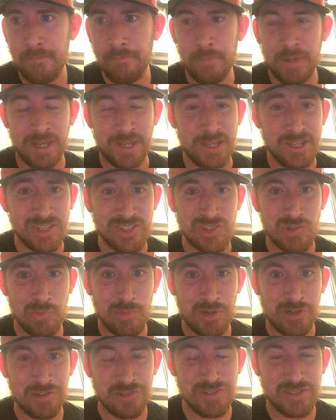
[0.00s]
my
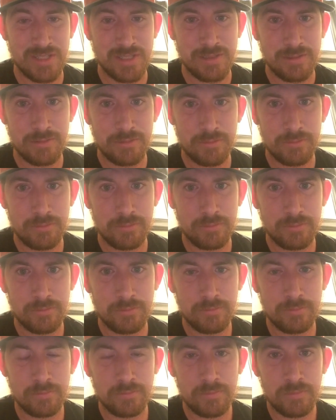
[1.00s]
customers
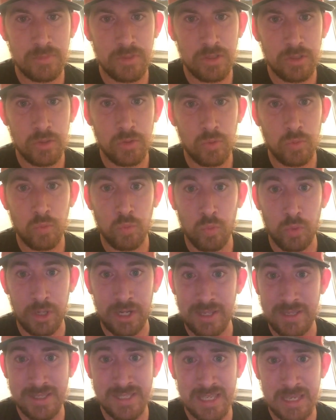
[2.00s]

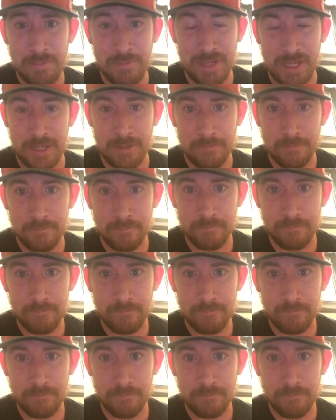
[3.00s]
wouldn't see me.